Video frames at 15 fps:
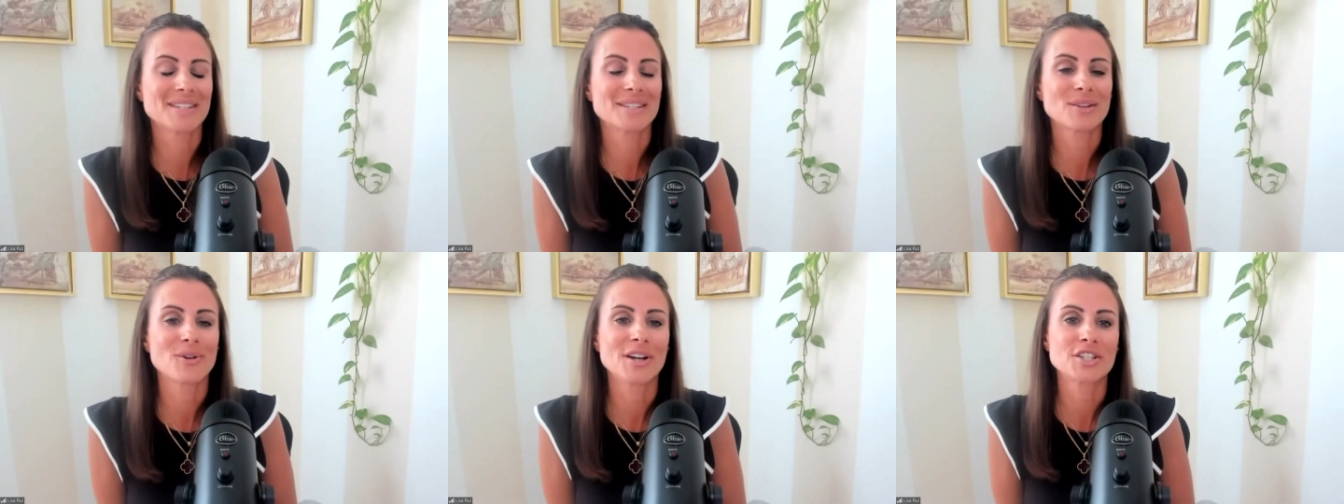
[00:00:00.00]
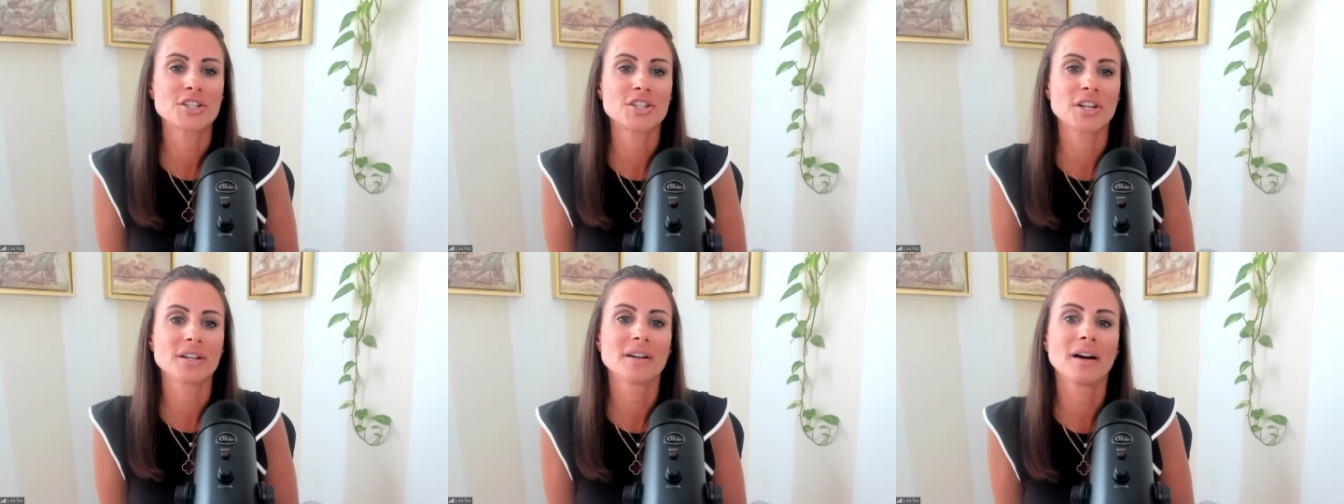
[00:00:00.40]
this
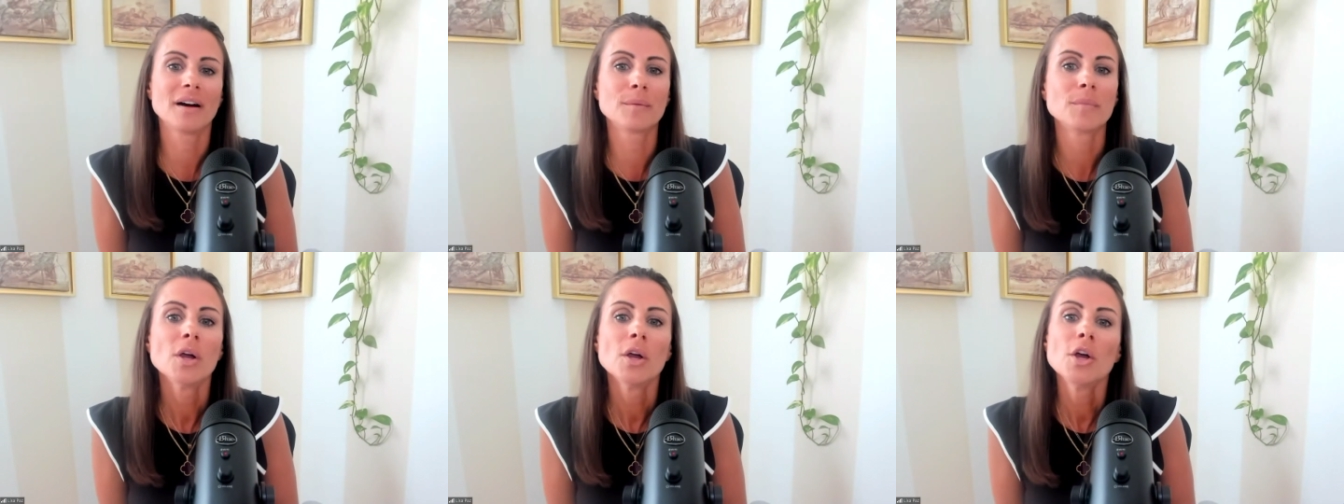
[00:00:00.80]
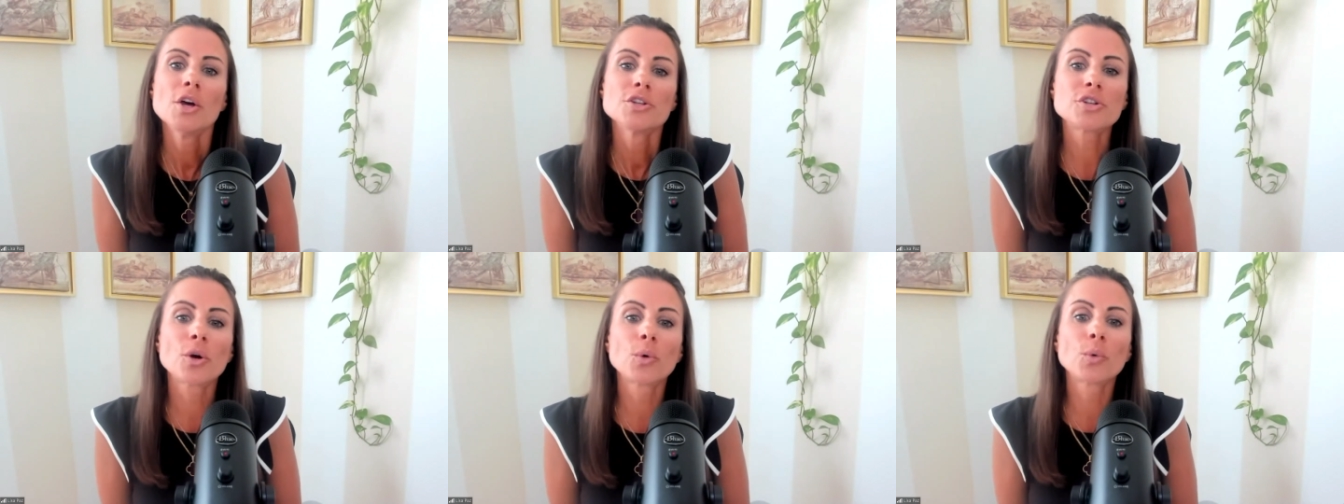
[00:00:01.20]
question.
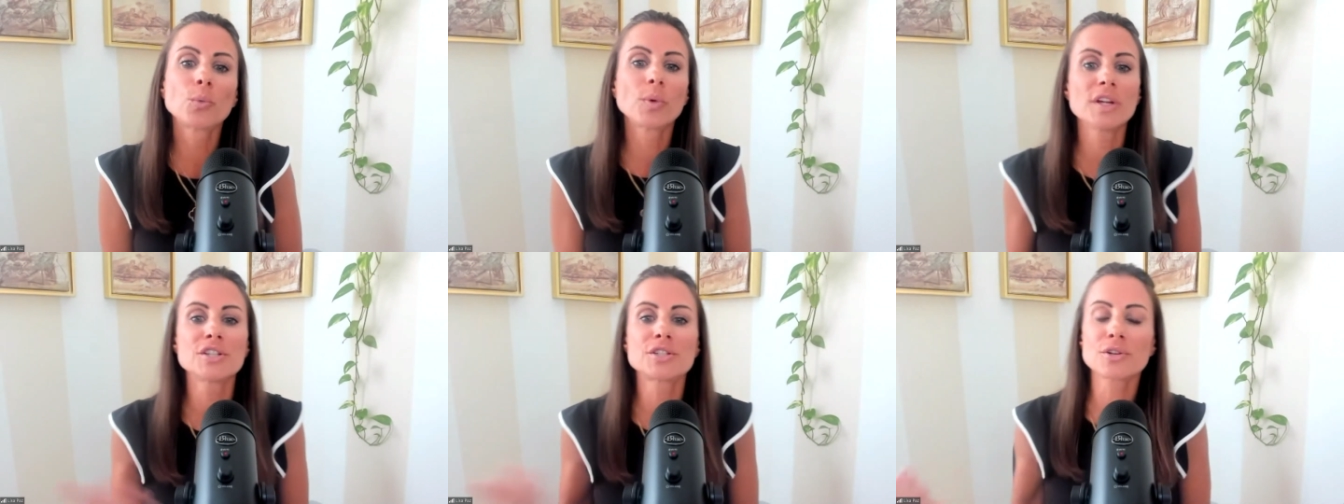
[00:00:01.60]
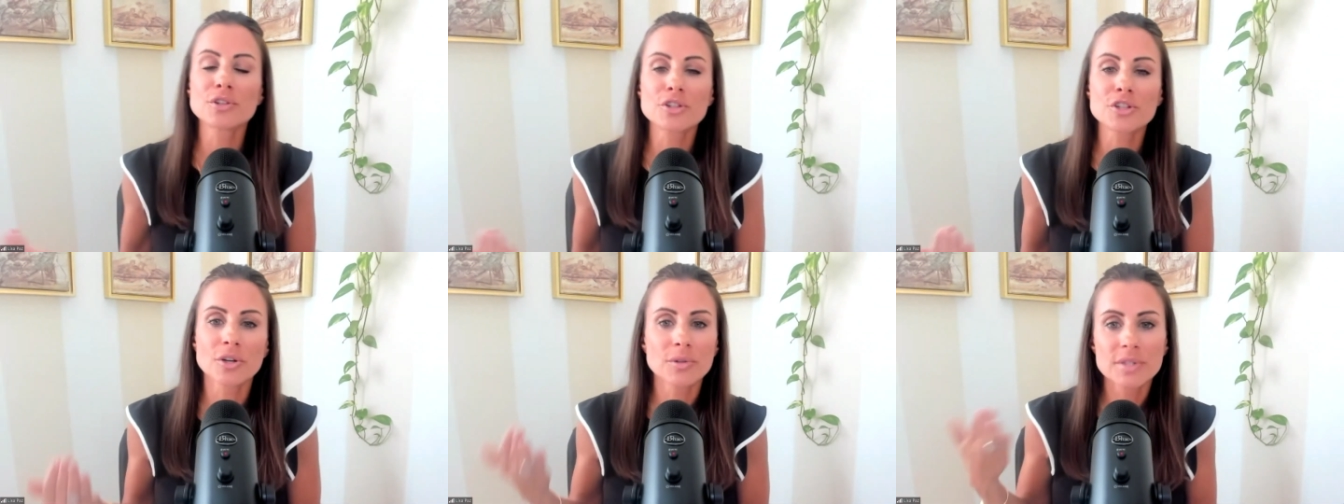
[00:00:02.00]
So
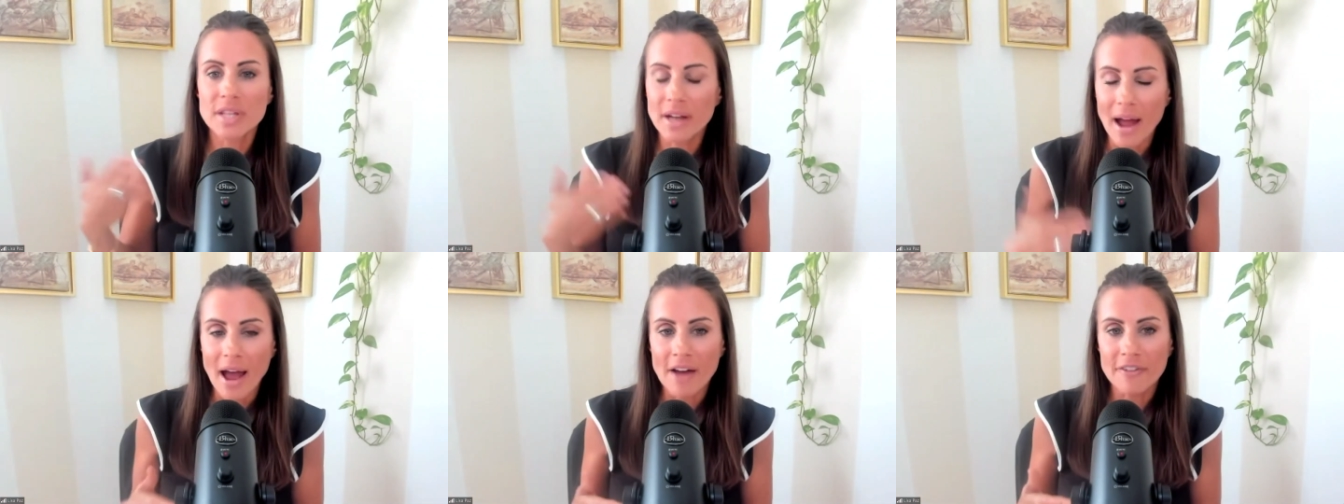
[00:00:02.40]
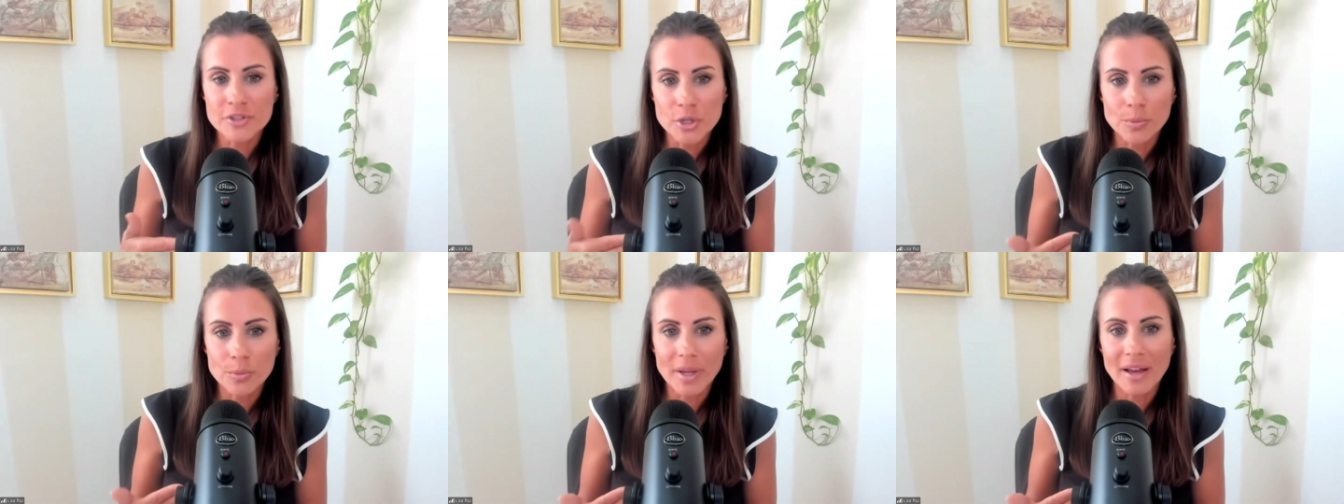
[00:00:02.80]
research shows that
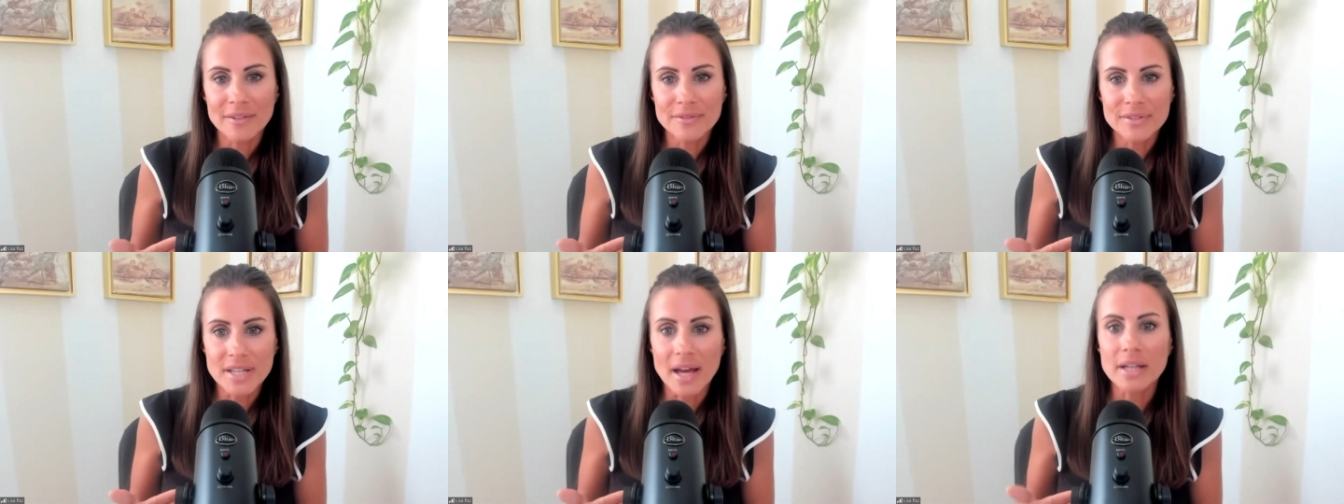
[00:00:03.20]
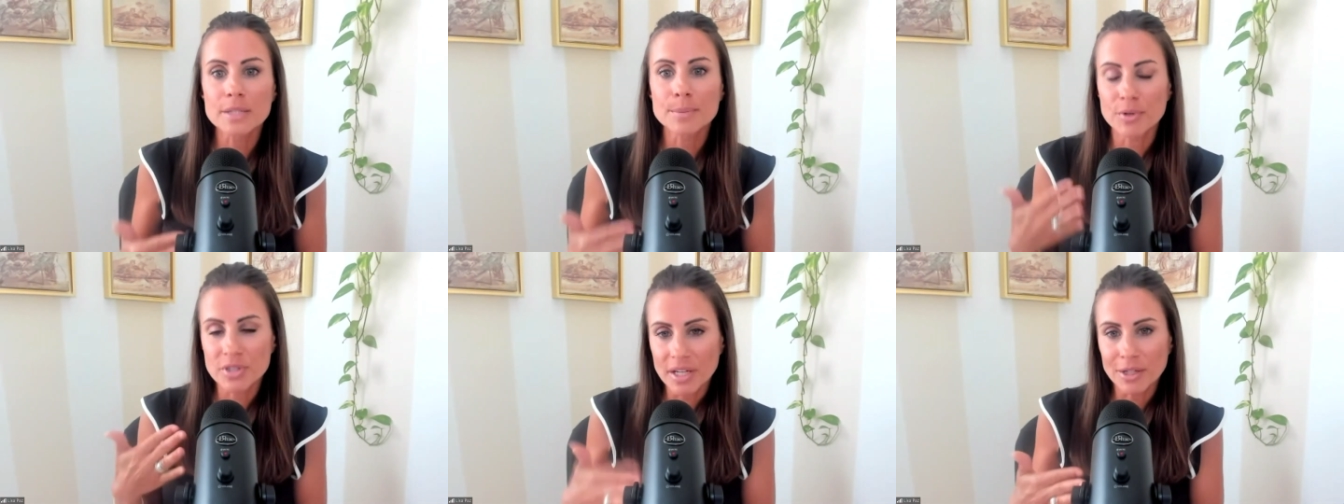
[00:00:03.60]
after we have sex,
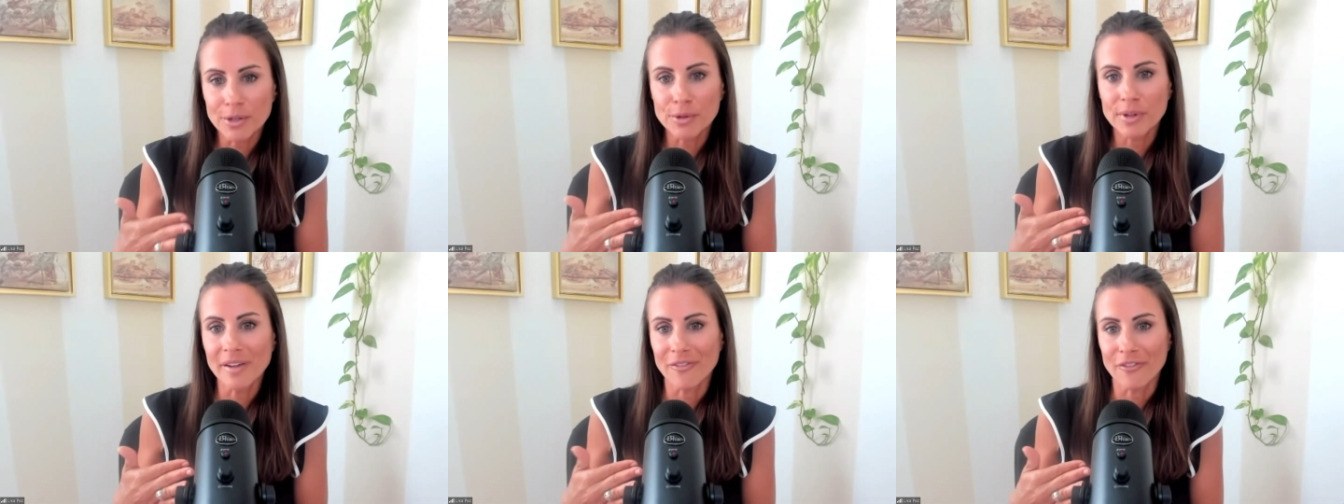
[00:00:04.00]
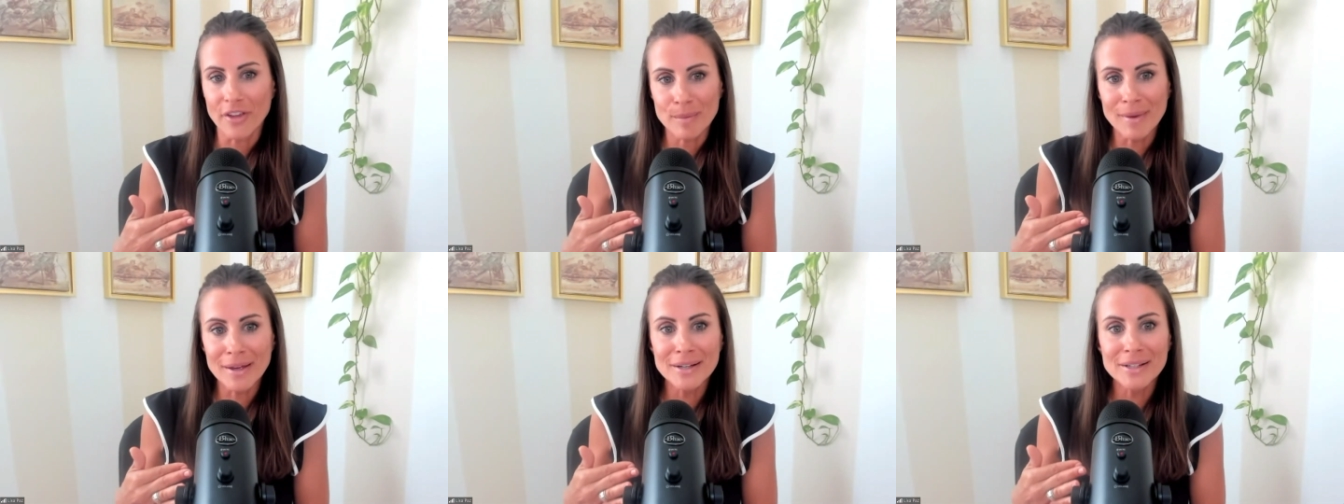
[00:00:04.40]
particularly
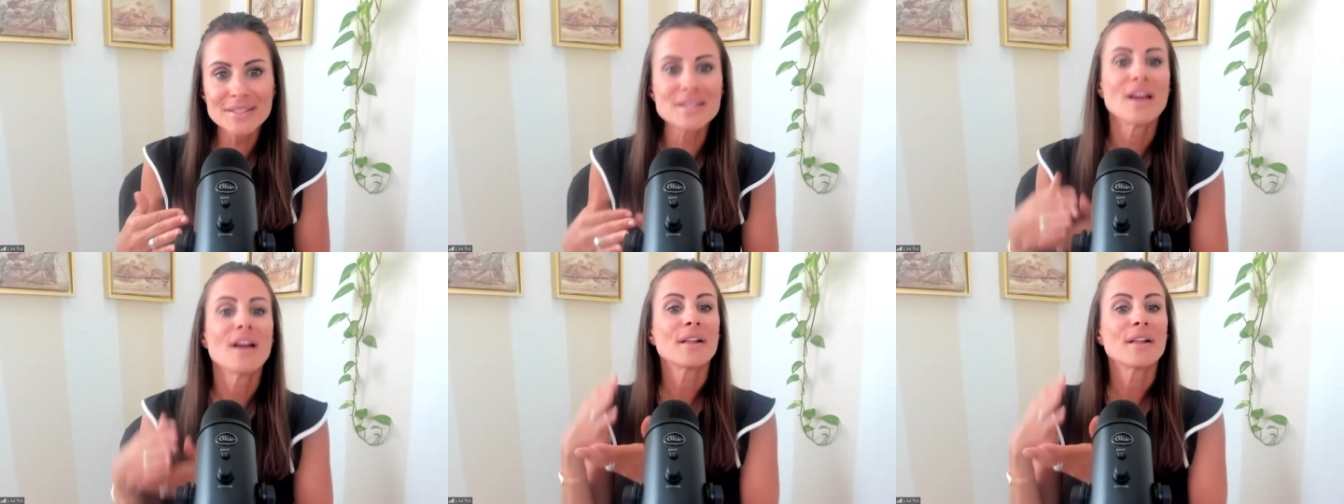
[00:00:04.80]
females,